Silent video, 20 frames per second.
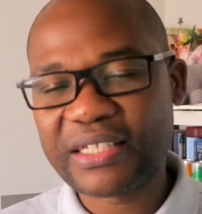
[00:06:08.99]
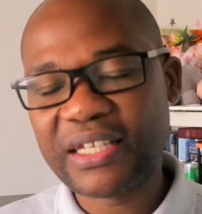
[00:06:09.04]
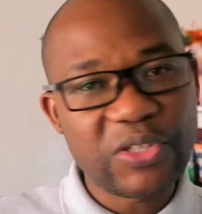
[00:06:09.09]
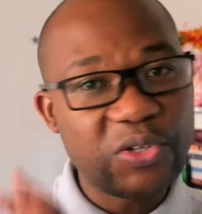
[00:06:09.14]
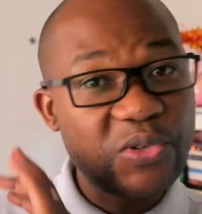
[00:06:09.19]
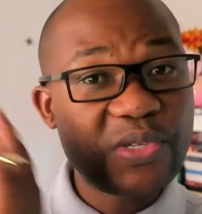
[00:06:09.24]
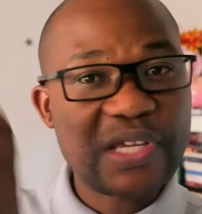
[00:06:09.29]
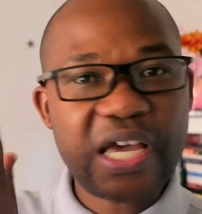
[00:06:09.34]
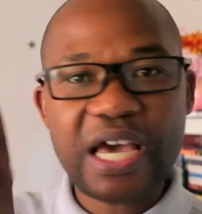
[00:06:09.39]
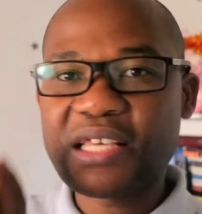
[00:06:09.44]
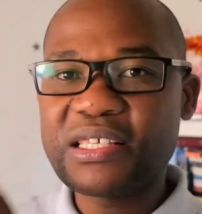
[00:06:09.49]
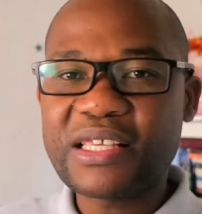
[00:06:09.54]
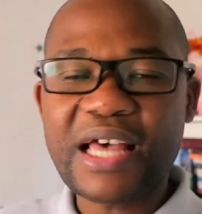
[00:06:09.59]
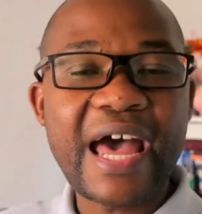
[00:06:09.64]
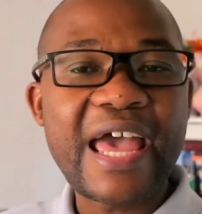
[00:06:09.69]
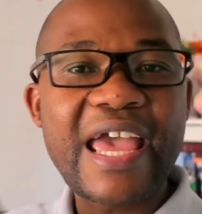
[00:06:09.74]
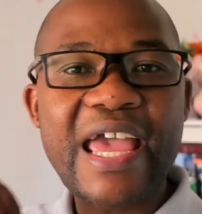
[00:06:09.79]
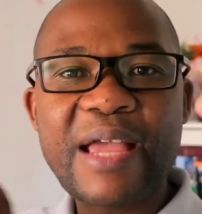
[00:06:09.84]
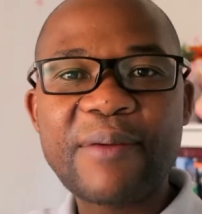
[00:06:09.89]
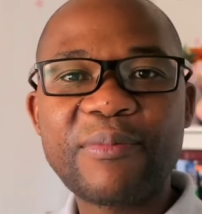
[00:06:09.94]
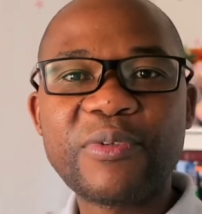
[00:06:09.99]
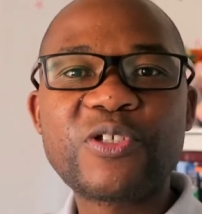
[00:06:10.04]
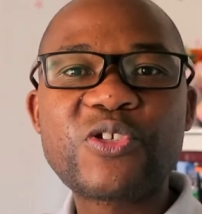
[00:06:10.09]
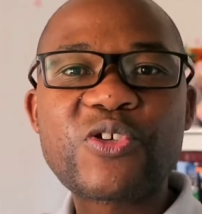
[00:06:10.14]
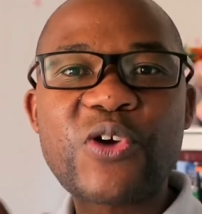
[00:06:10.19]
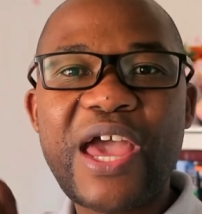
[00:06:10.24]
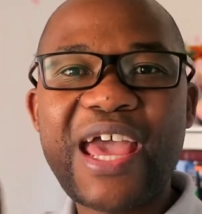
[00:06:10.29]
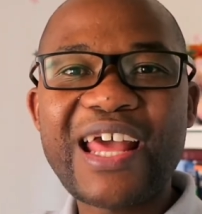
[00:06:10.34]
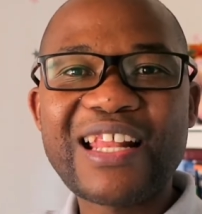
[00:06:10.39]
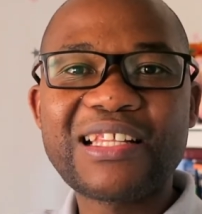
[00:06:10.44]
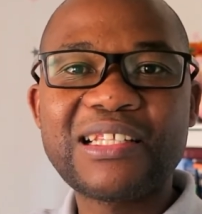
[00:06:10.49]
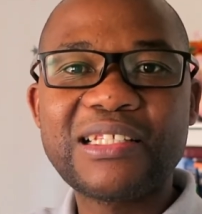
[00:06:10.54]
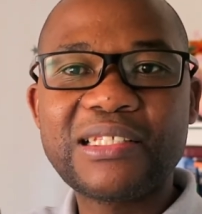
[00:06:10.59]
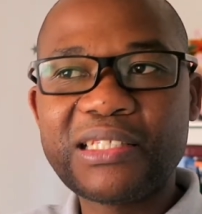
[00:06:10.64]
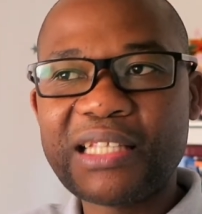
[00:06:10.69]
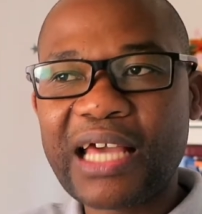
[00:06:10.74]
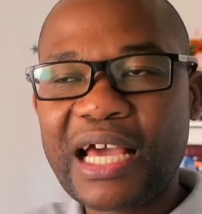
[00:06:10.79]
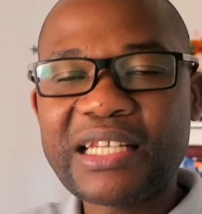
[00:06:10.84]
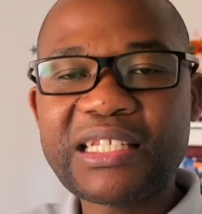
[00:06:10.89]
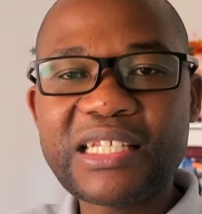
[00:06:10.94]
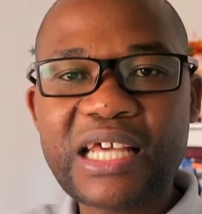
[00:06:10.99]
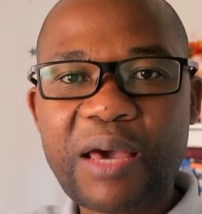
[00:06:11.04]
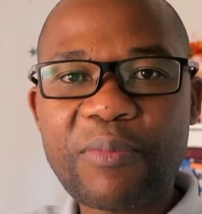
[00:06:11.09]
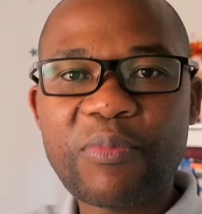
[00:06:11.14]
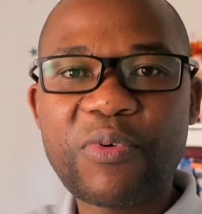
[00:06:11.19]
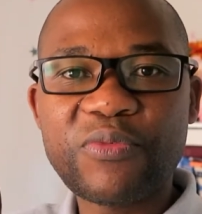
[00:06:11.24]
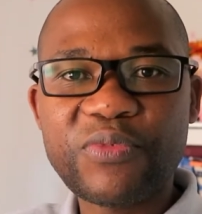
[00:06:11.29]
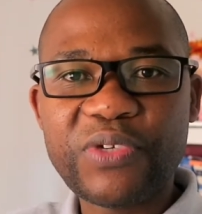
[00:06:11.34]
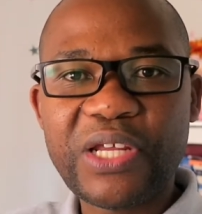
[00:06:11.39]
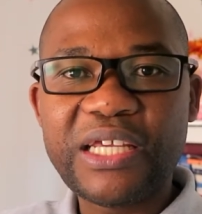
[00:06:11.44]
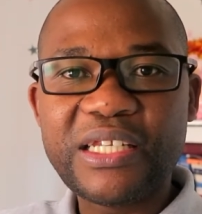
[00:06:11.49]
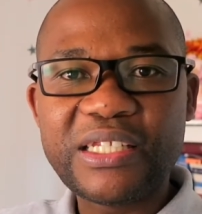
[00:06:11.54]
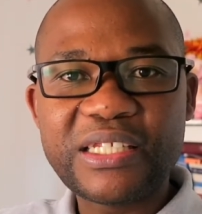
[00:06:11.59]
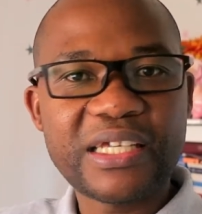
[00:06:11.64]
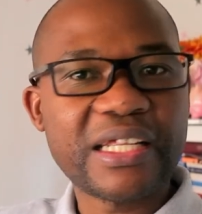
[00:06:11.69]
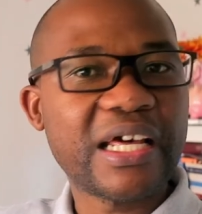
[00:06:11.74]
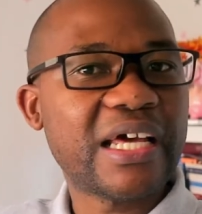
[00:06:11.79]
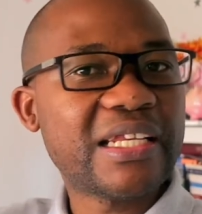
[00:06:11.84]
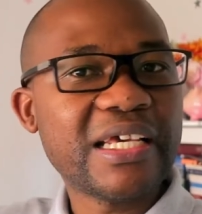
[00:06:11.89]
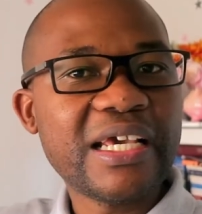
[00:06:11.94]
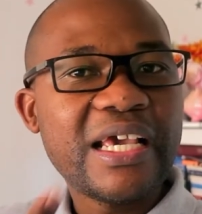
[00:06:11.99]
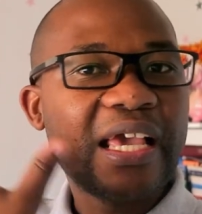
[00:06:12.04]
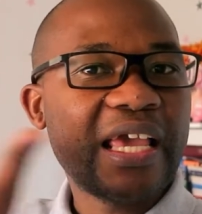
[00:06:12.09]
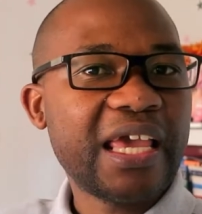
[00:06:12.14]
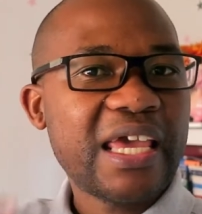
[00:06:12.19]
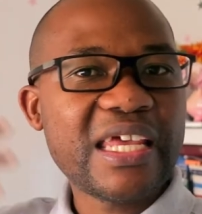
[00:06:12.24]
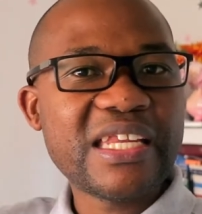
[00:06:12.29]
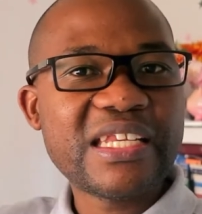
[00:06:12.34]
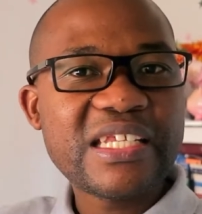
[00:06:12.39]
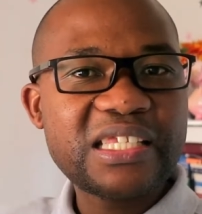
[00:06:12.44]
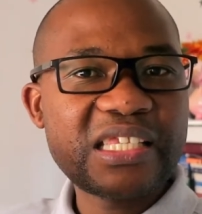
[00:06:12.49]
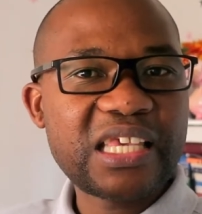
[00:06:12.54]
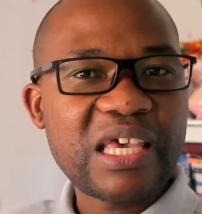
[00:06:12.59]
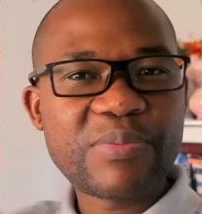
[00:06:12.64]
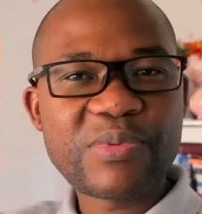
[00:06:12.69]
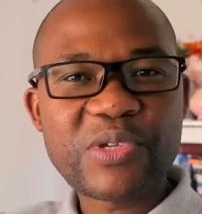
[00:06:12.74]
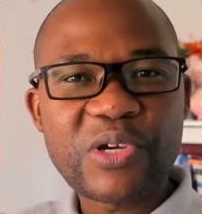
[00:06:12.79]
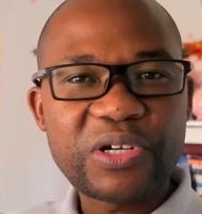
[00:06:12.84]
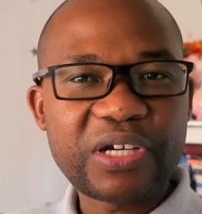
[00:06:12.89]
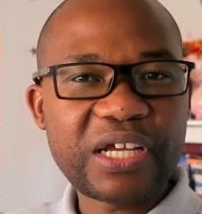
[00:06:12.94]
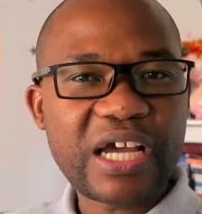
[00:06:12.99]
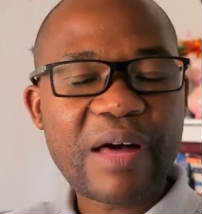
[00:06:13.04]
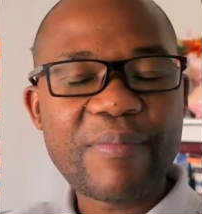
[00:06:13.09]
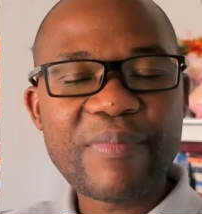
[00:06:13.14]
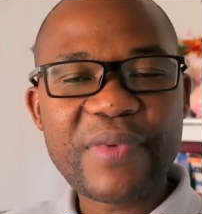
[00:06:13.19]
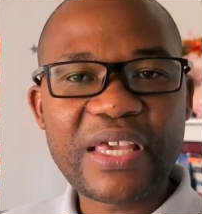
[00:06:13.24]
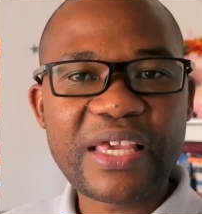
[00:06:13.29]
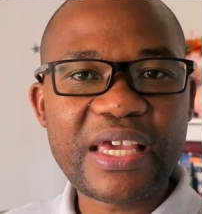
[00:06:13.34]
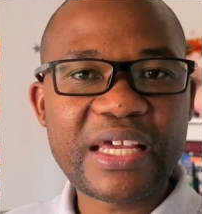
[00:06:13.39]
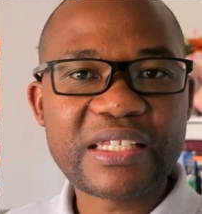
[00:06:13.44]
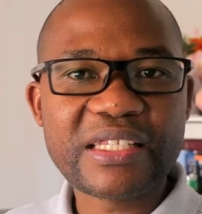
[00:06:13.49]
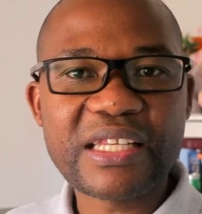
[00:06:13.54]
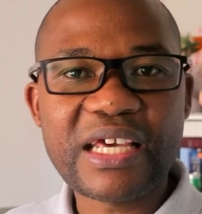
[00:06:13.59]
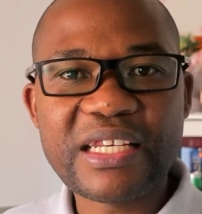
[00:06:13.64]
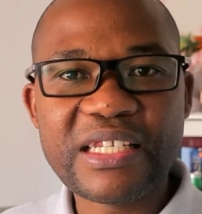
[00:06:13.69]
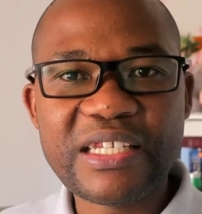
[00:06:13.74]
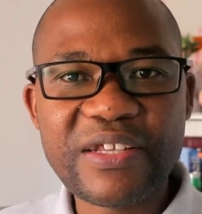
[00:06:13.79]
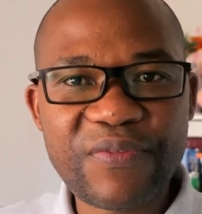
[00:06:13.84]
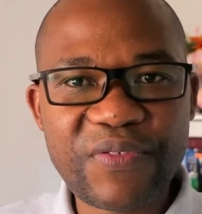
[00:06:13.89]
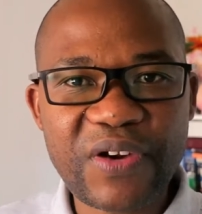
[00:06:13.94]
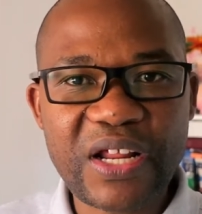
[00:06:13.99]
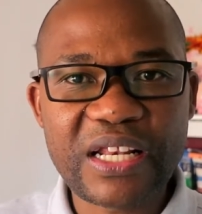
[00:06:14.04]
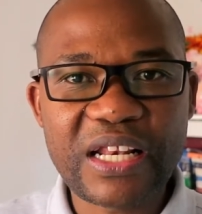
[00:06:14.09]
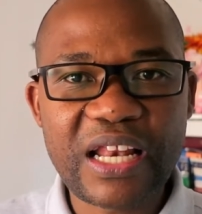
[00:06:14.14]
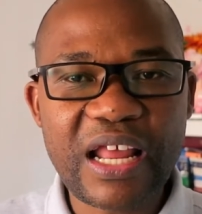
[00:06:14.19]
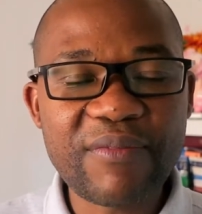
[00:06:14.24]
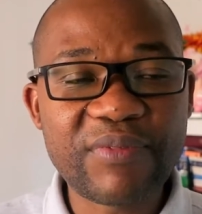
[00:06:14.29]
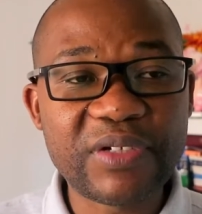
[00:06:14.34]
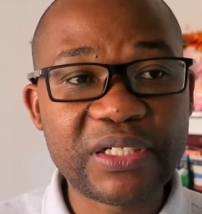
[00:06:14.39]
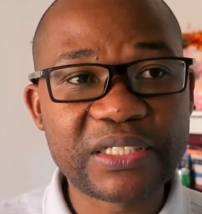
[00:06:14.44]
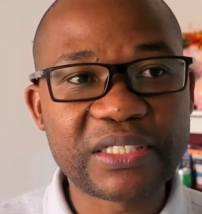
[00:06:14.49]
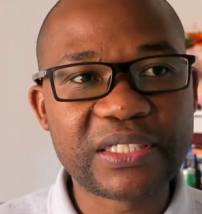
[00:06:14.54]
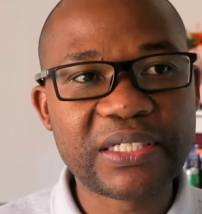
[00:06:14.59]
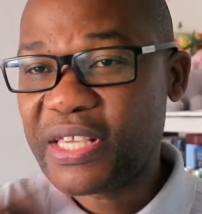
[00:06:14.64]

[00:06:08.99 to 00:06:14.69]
But those guys are able to handle that type of data that it just keeps on coming at different levels.